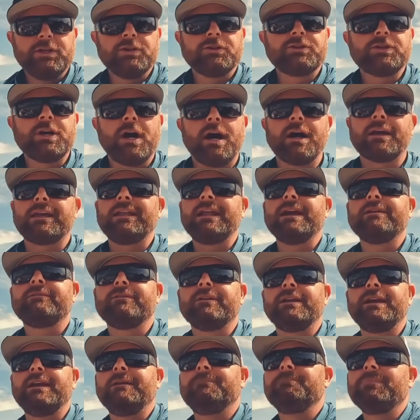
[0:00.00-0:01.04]
you're talking
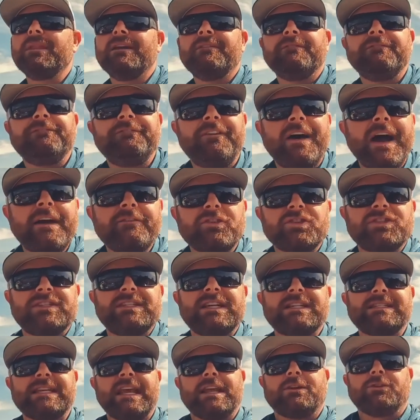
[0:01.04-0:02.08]
every five or
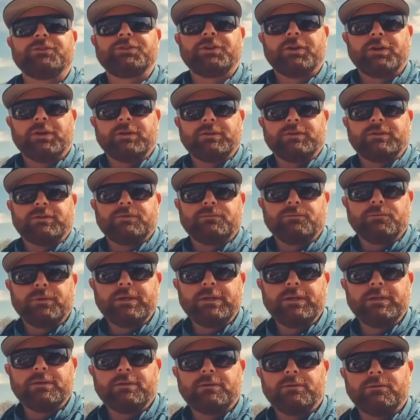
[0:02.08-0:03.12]
six handle turns,
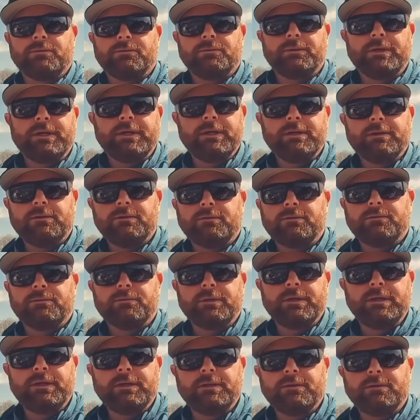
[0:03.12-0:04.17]
reel, reel,
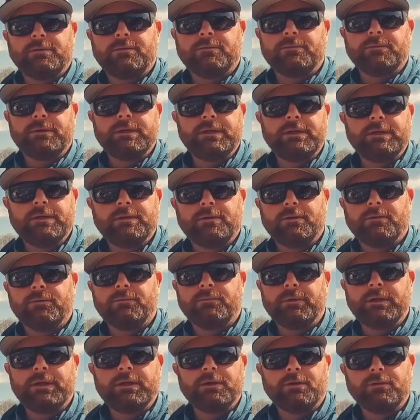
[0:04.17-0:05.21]
reel, reel,
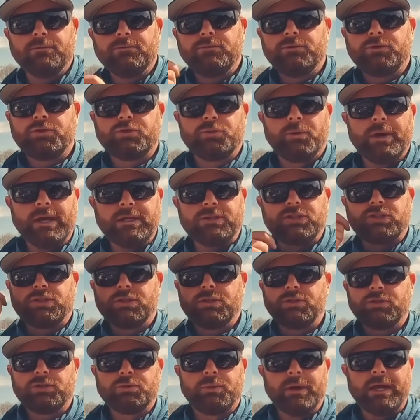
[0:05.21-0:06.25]
reel, twitch,
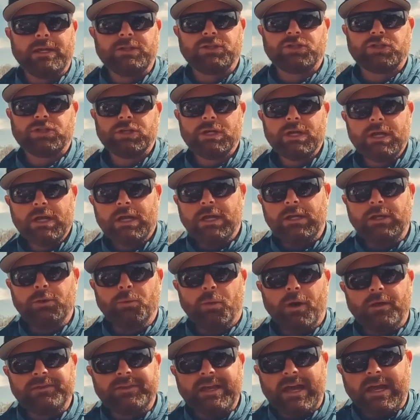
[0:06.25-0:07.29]
twitch. You
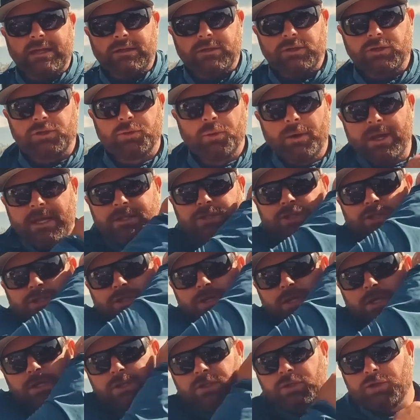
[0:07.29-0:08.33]
want that
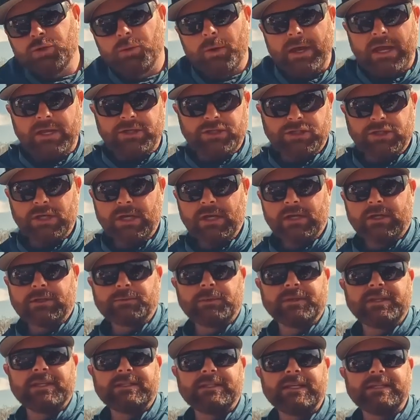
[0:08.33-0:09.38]
twitch, twitch, because
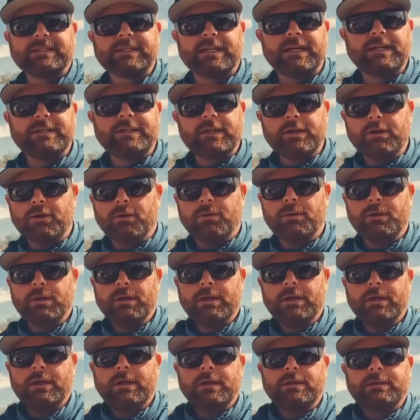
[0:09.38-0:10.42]
what this thing's gonna do,
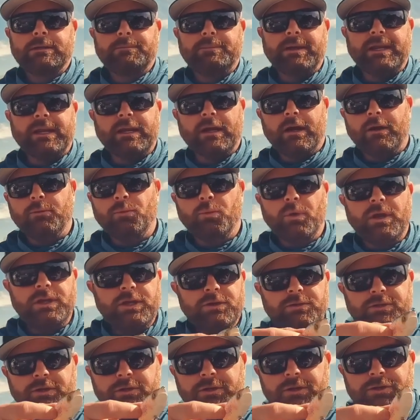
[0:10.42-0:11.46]
depending on when
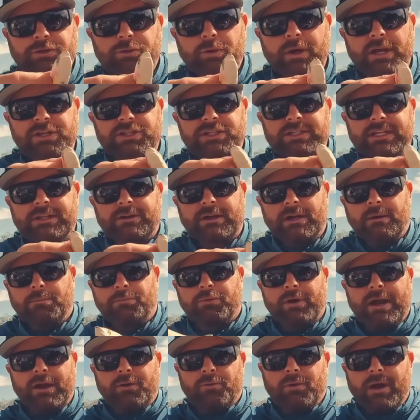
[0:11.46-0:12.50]
you do the twitch, it's either gonna
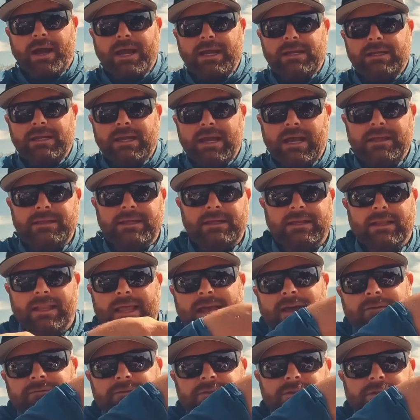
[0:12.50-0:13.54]
break right and then
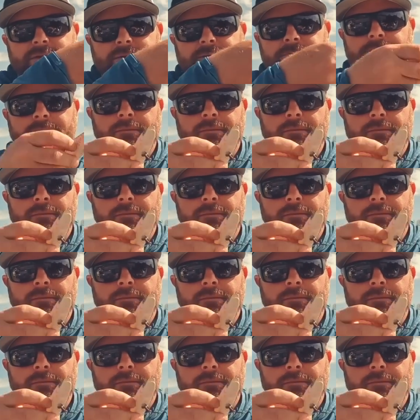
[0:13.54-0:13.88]
left,